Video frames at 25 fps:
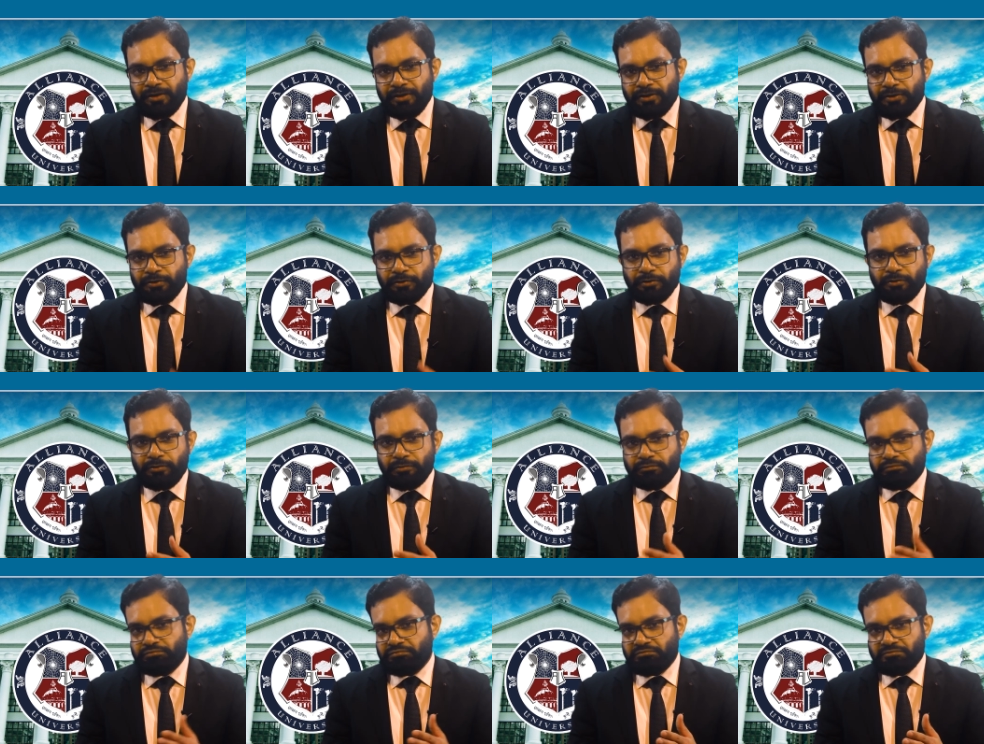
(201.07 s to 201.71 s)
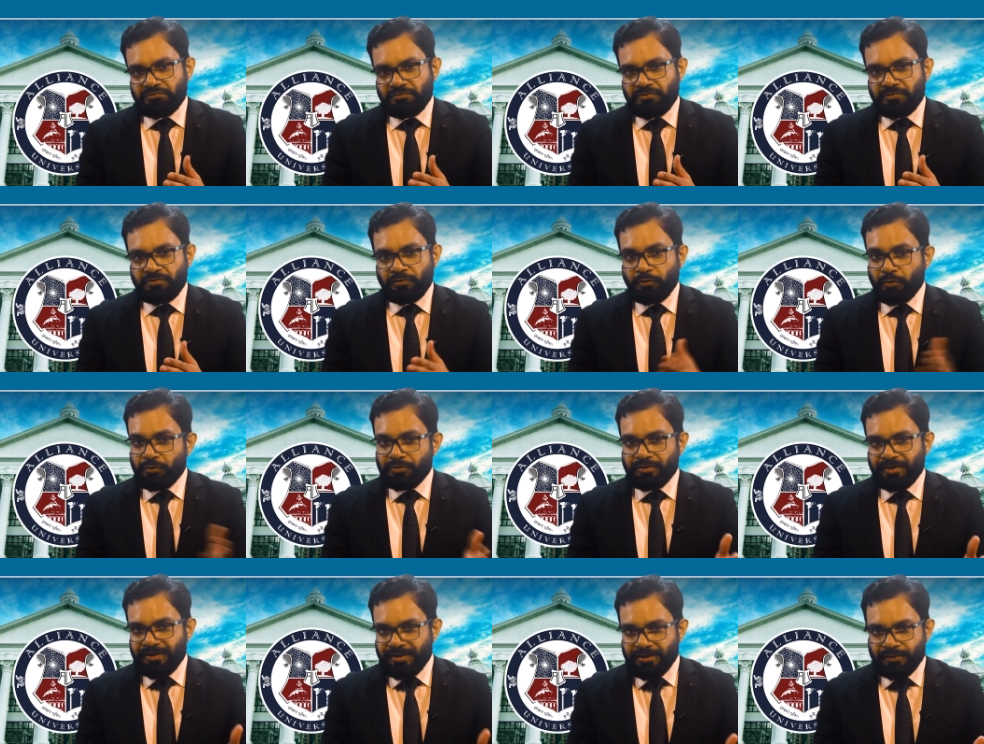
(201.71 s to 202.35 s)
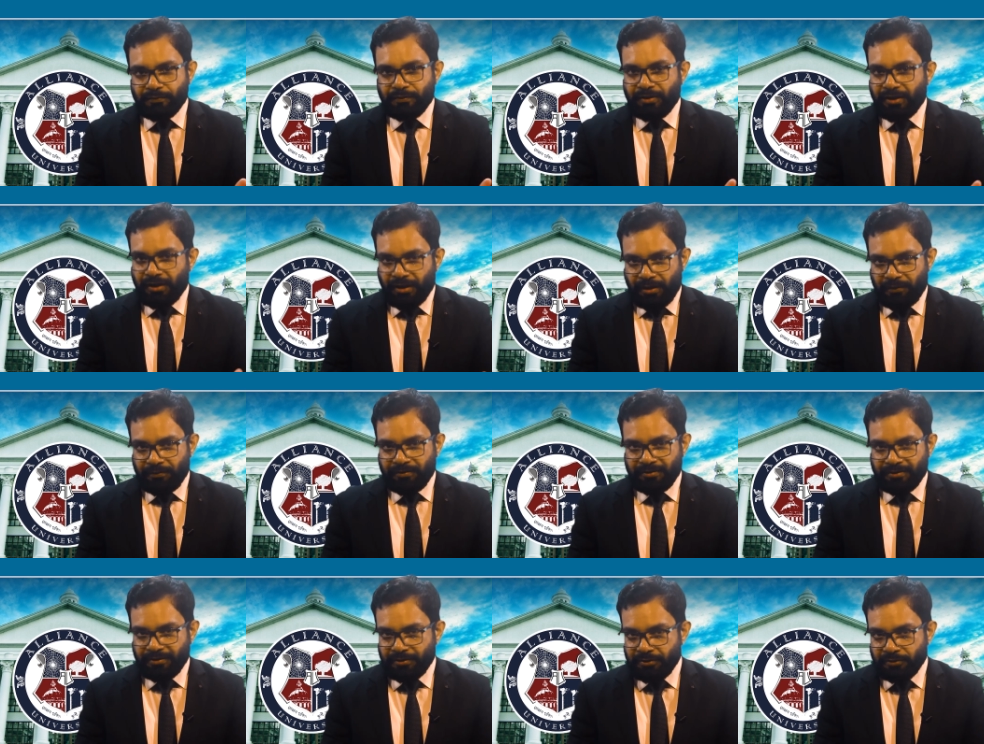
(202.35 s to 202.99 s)
So those things we are
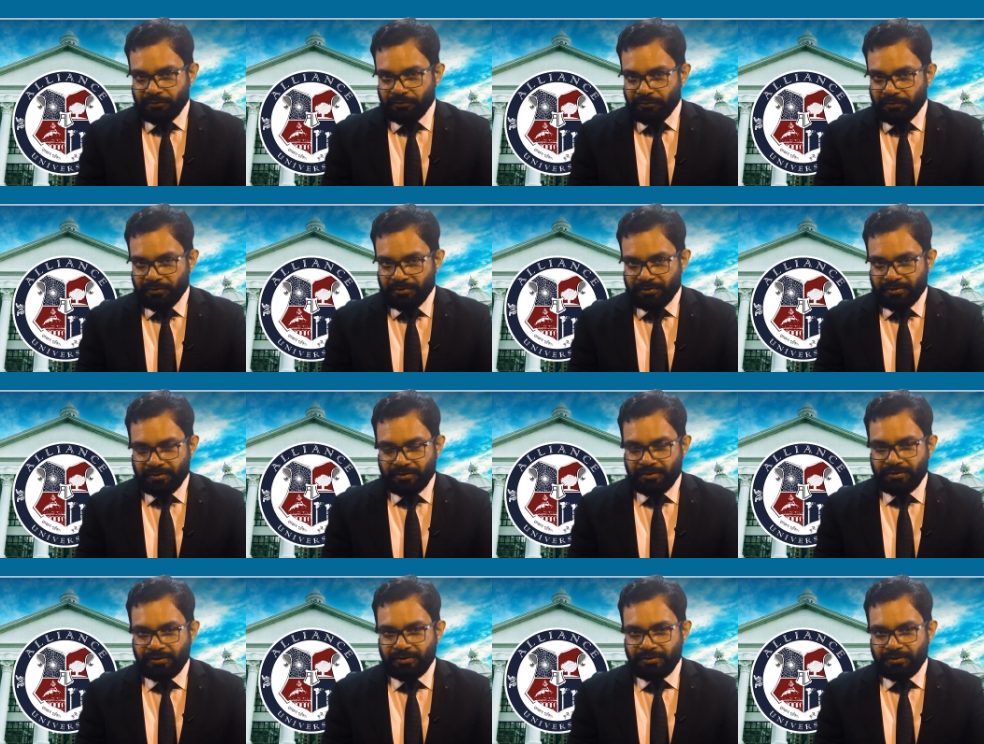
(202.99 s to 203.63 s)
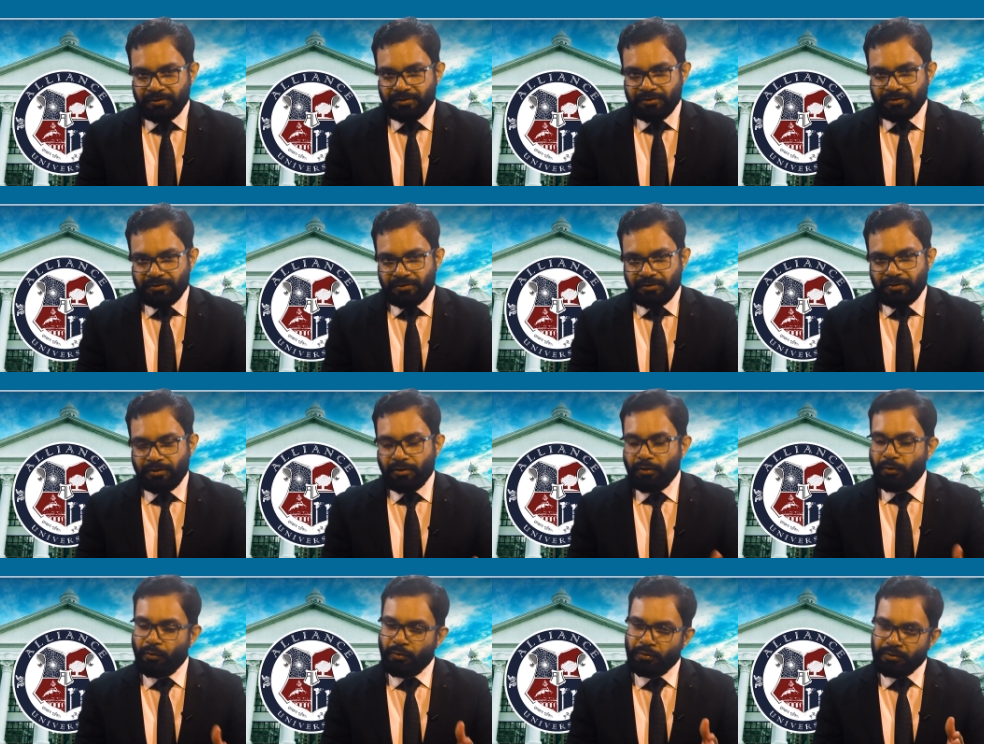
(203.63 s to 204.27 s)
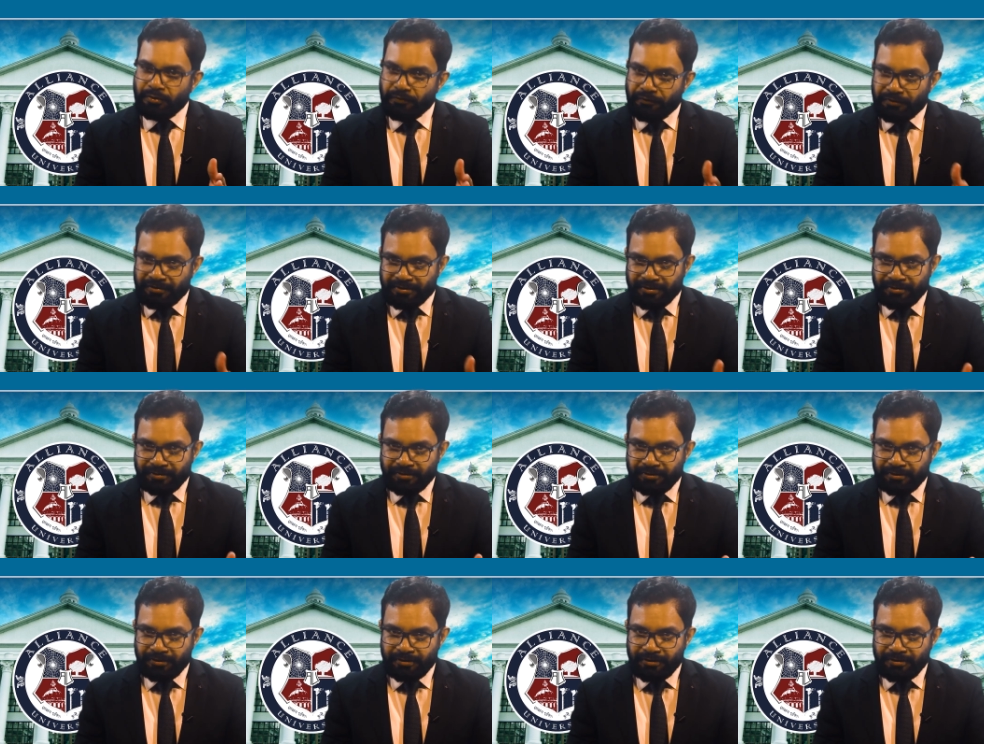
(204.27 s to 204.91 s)
having at the university, all the
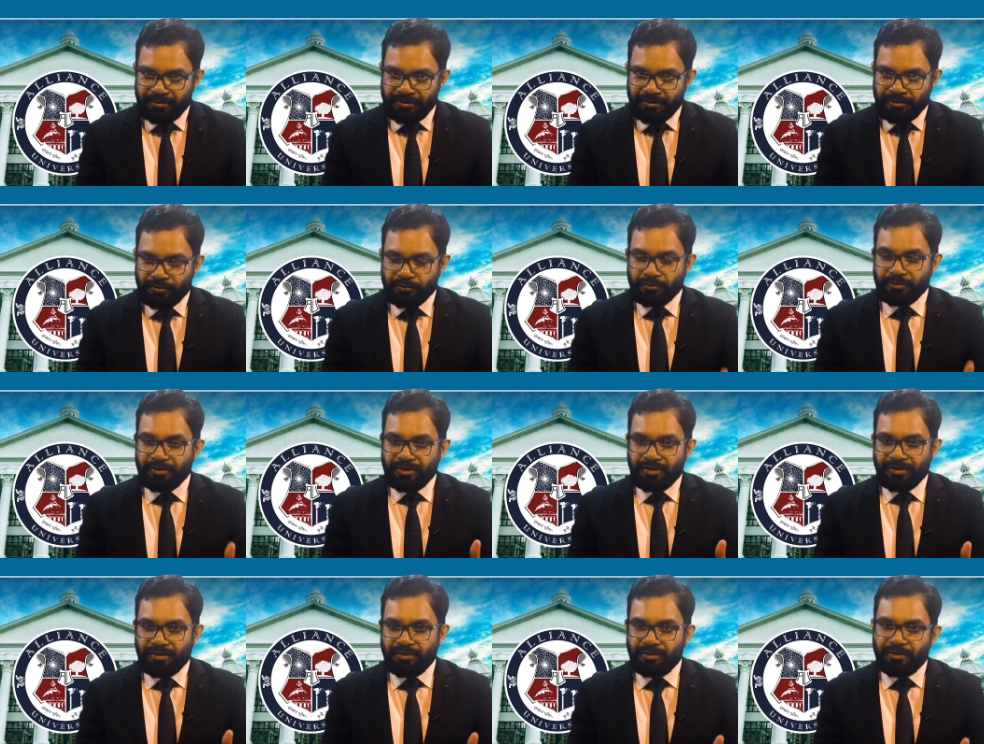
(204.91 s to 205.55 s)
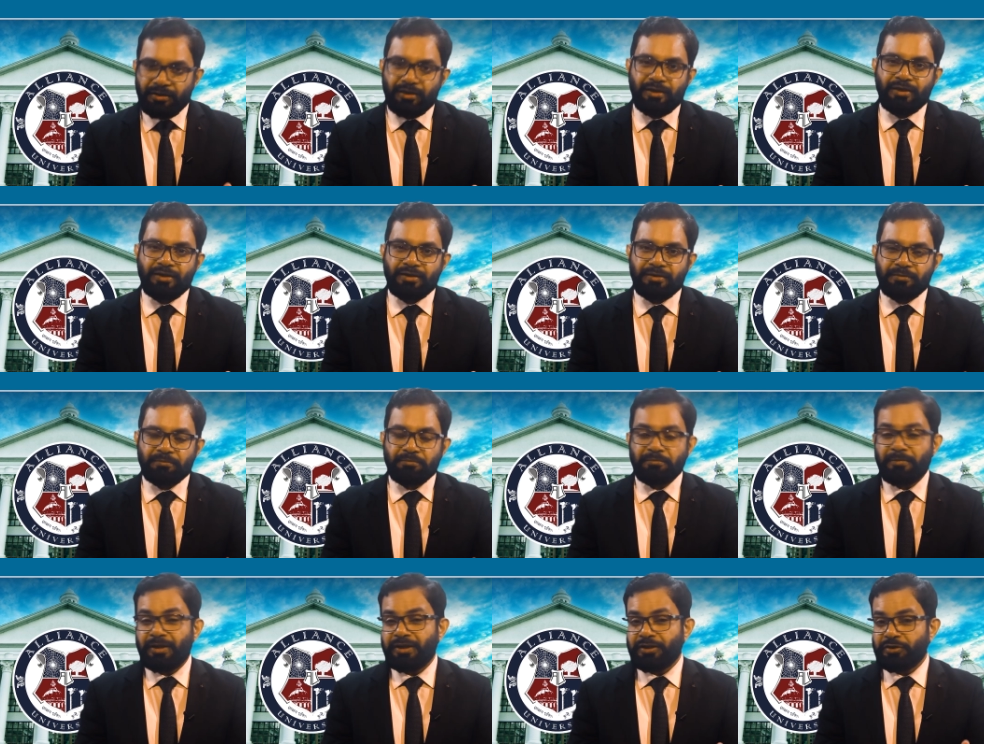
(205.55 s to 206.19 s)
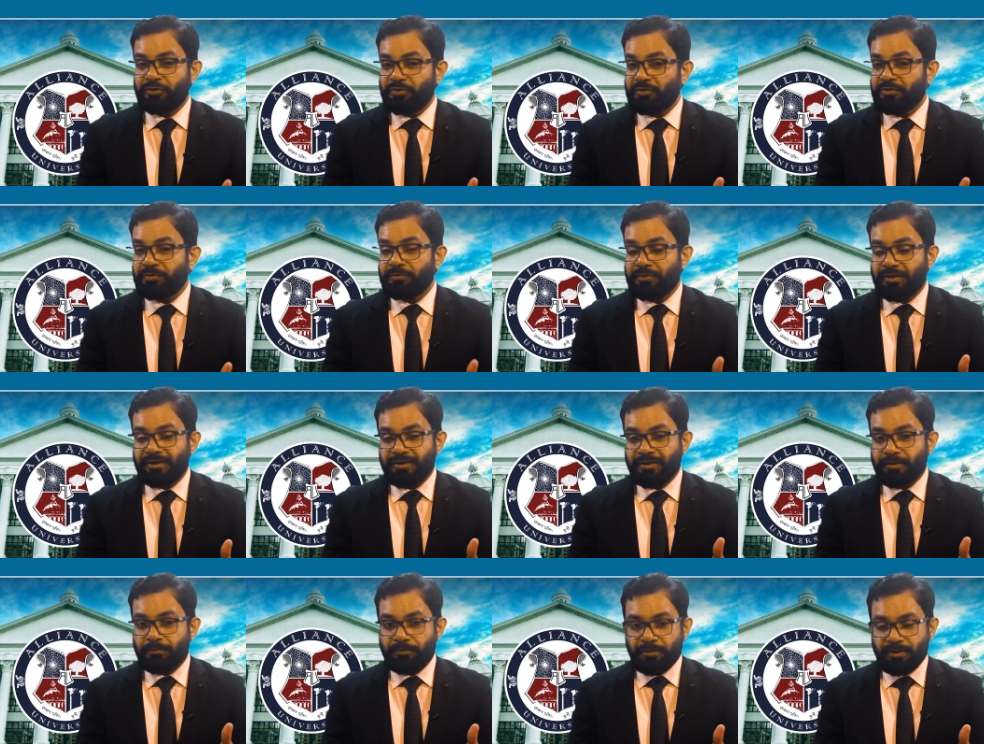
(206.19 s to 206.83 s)
facilities, so they can learn by doing
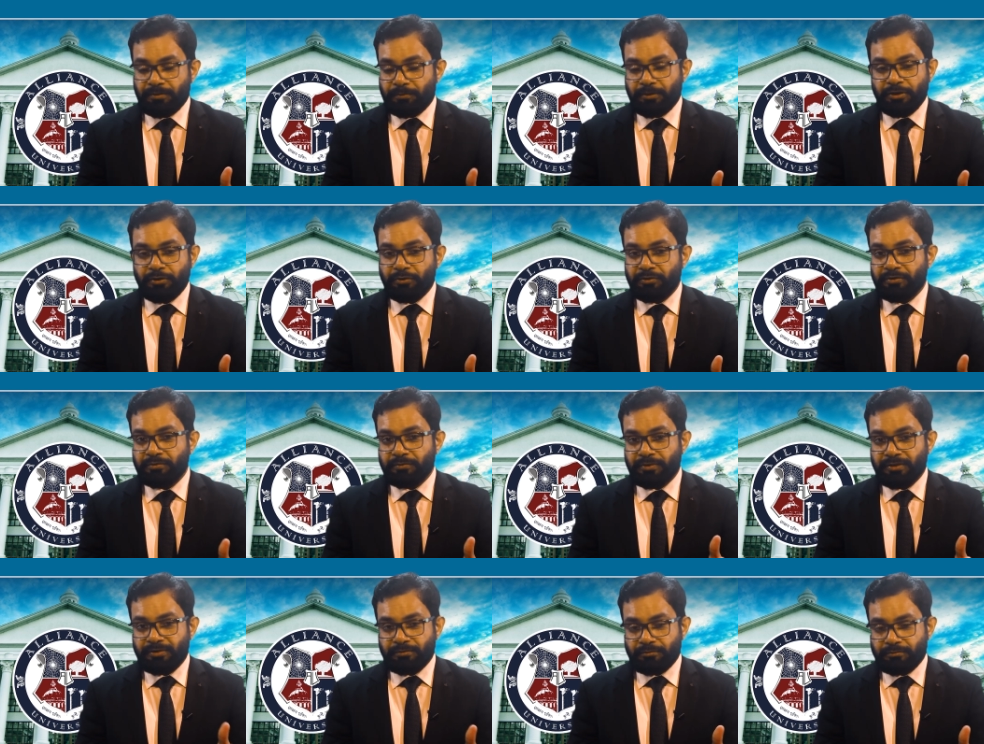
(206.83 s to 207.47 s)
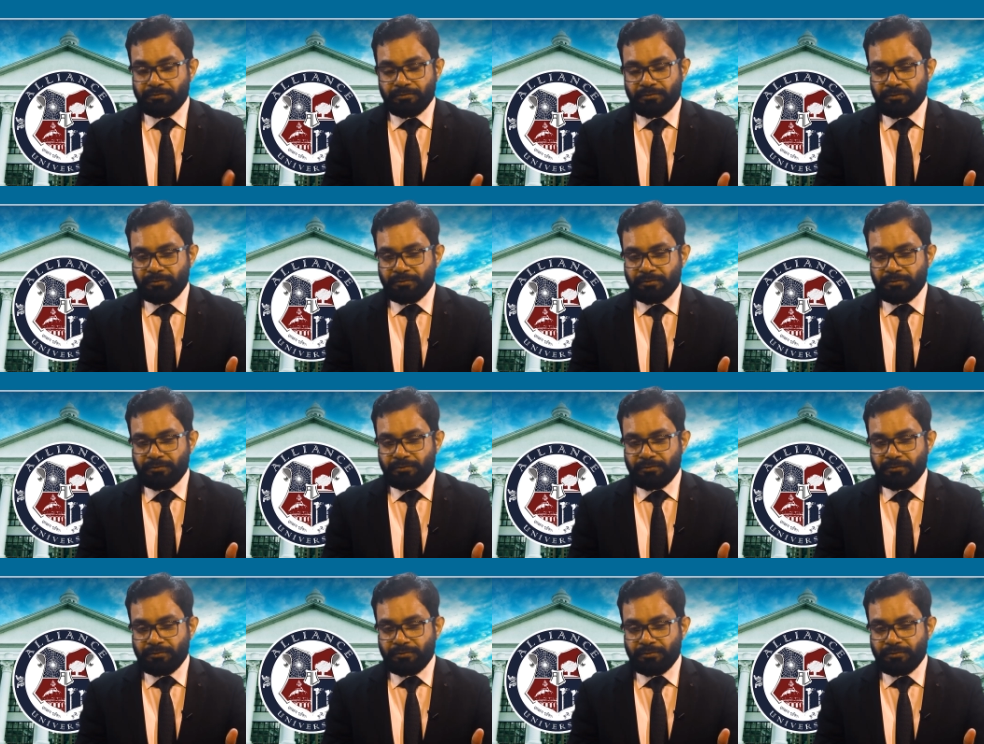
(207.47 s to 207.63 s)
by, by, by doing by,